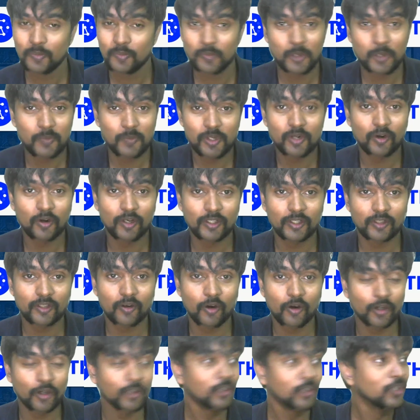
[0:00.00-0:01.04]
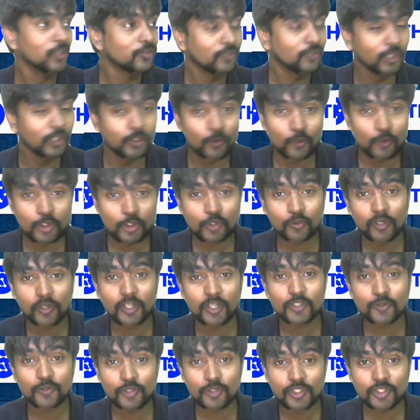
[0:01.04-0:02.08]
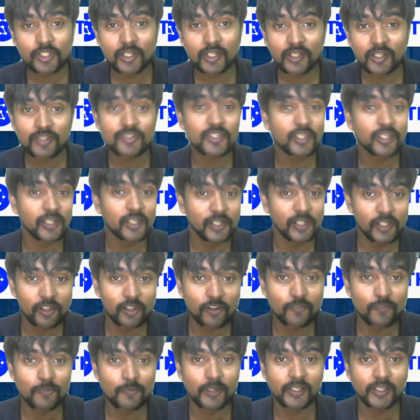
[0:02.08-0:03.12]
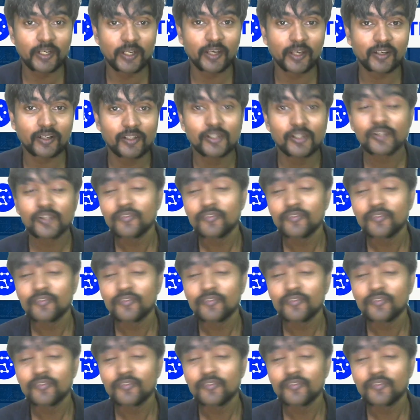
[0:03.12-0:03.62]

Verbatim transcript: maybe not or the two students who still in second year of btech